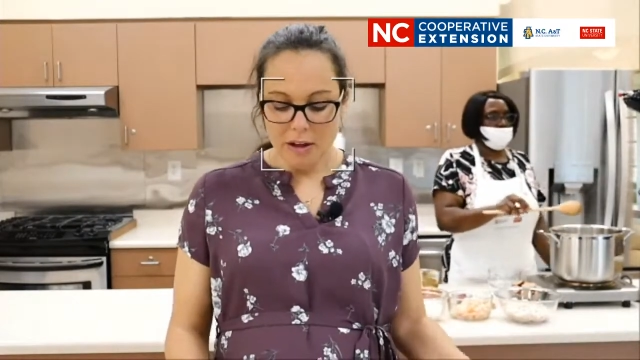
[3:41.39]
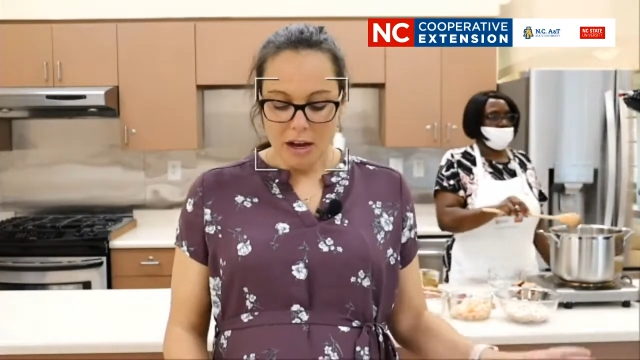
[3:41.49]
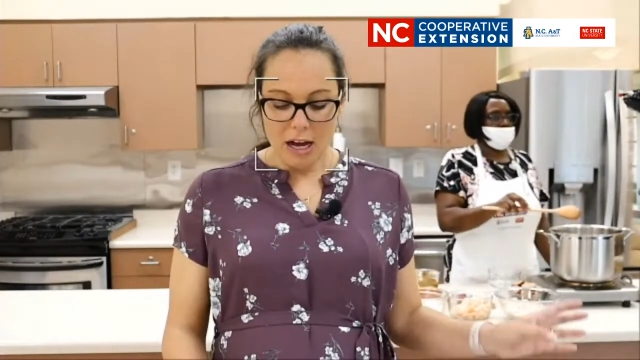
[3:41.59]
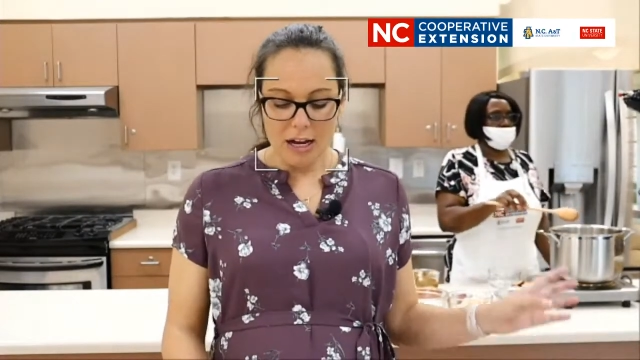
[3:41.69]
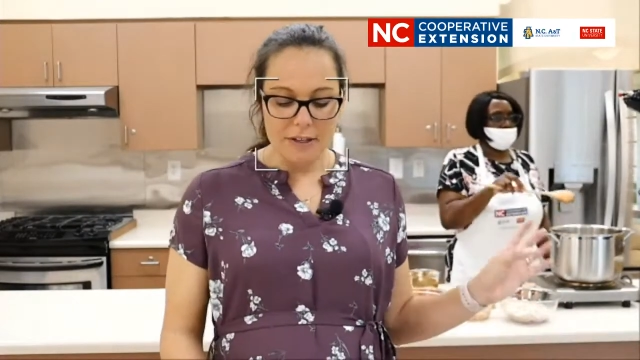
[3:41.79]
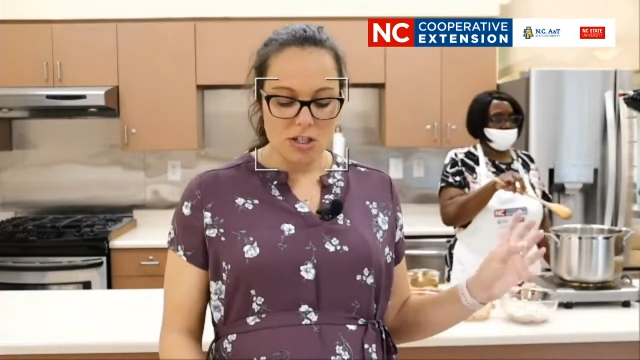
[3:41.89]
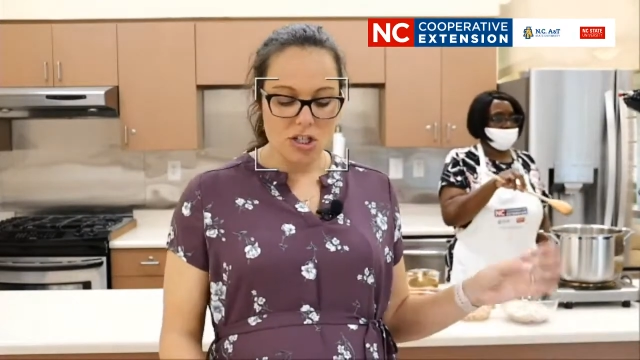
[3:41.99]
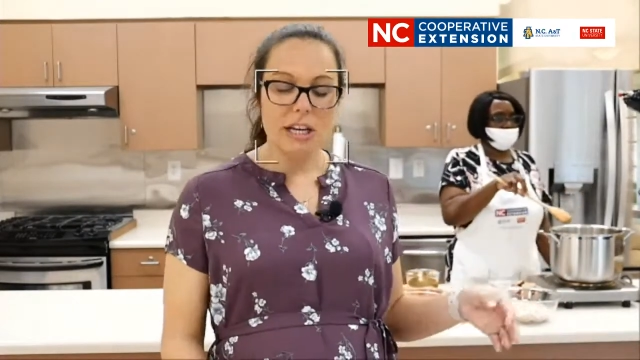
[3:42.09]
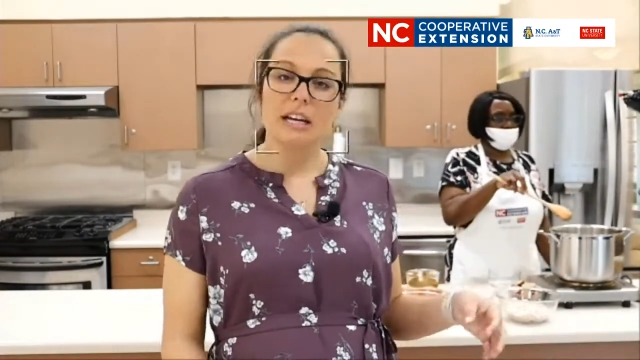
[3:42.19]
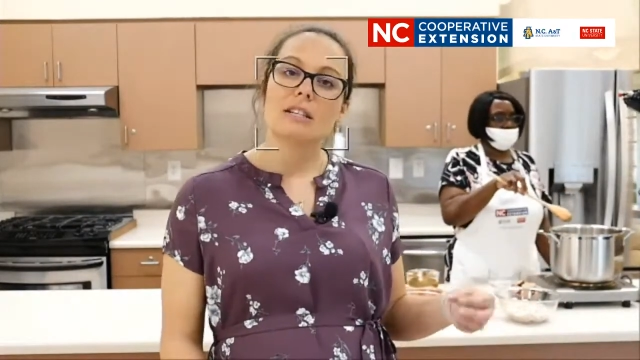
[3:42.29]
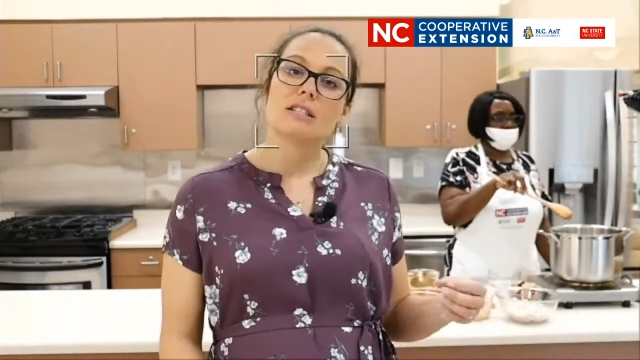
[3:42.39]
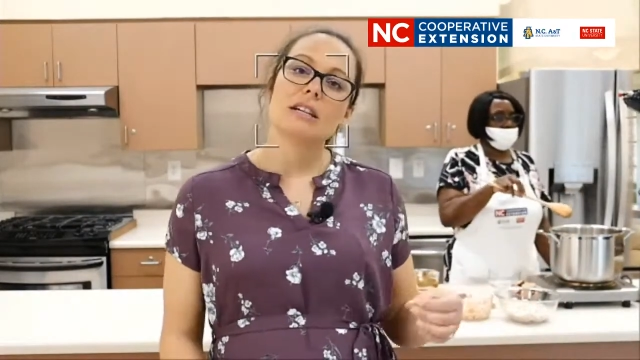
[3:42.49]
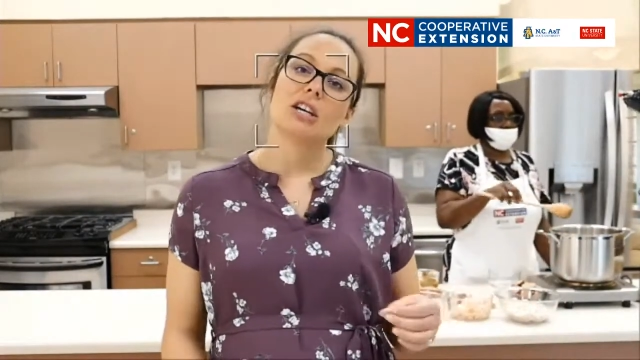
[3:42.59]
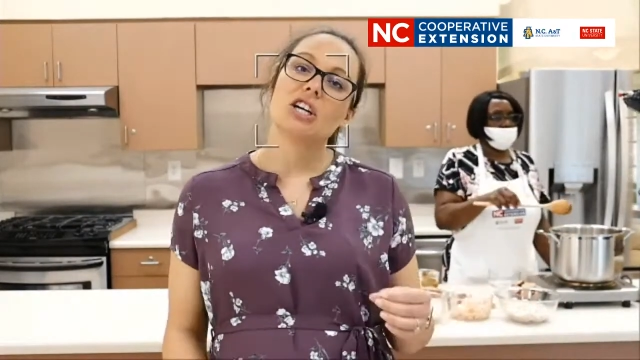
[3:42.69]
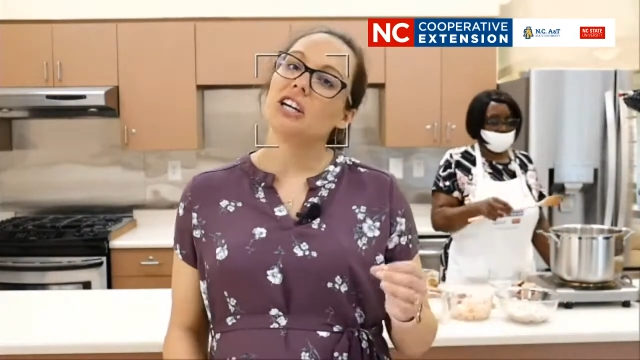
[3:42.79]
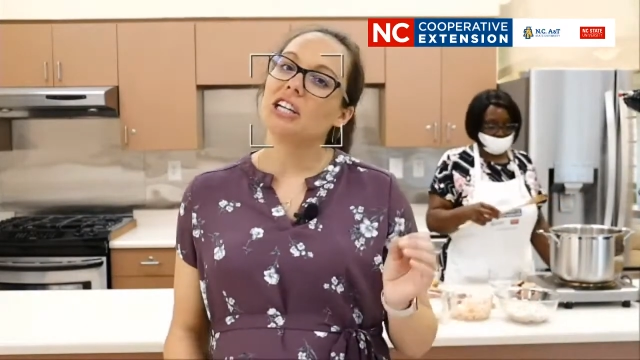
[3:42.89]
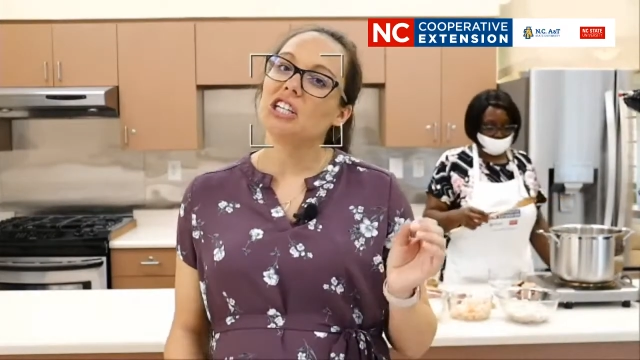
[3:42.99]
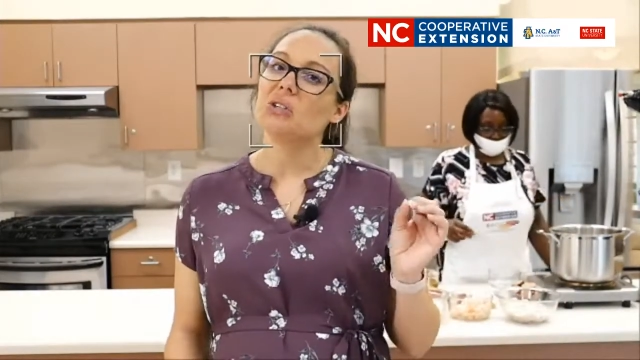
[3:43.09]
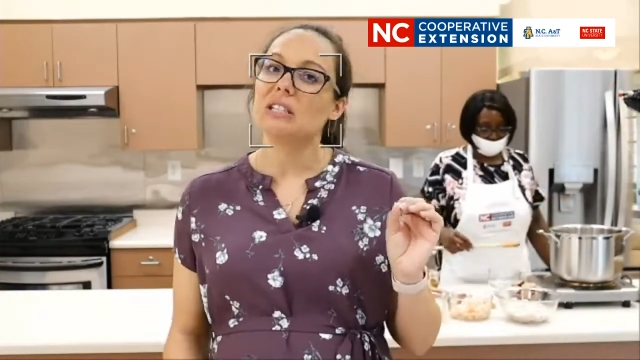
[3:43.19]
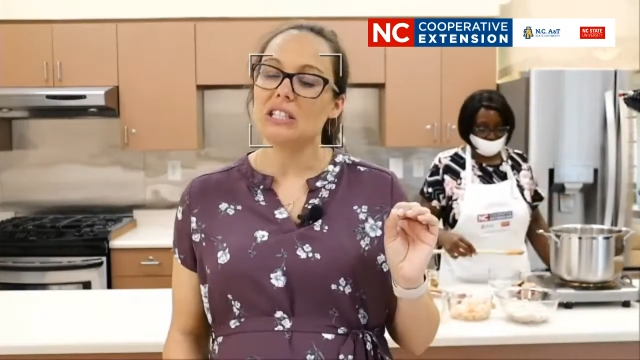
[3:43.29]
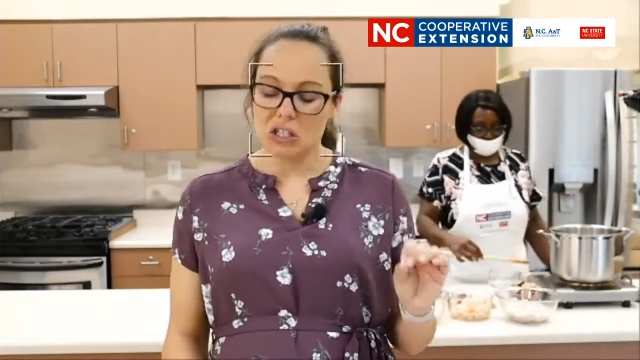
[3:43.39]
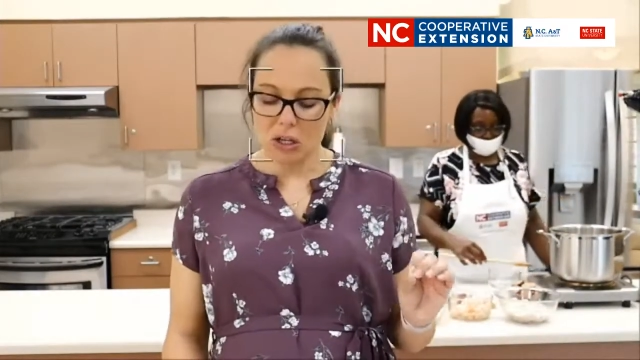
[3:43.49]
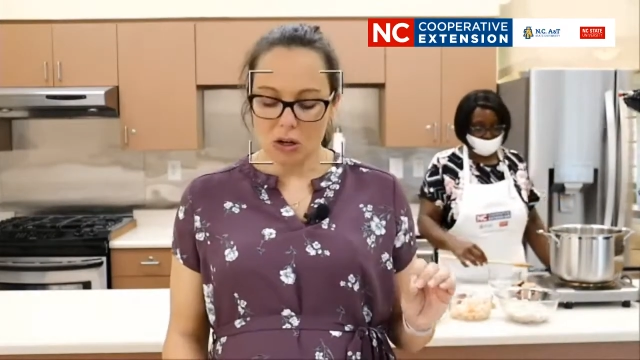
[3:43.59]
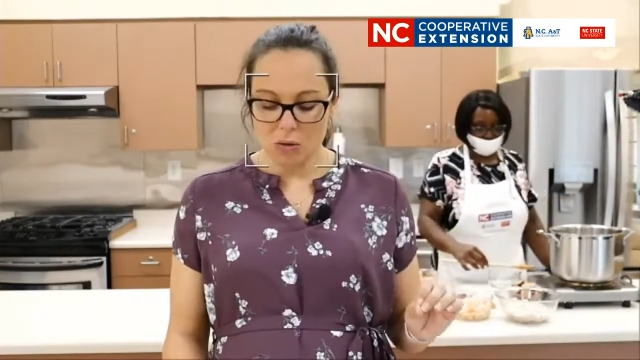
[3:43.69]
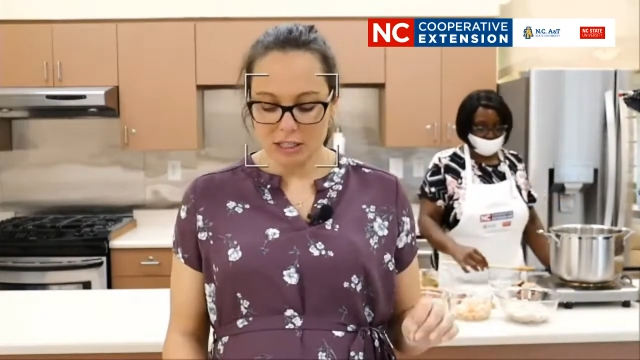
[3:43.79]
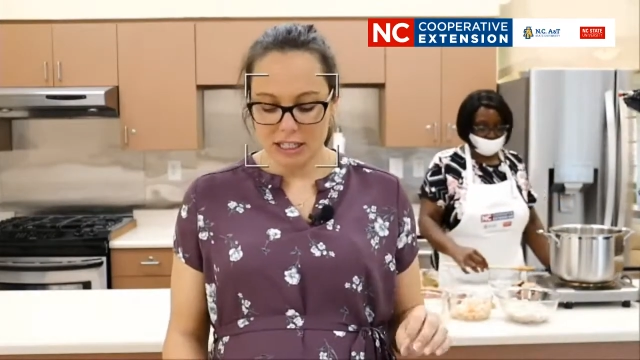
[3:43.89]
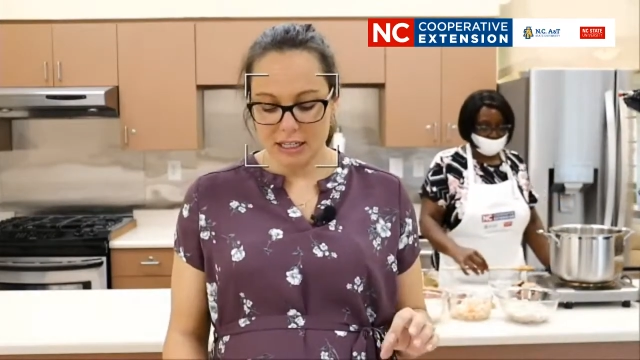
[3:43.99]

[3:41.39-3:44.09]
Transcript: the chicken is going to cook until it's golden.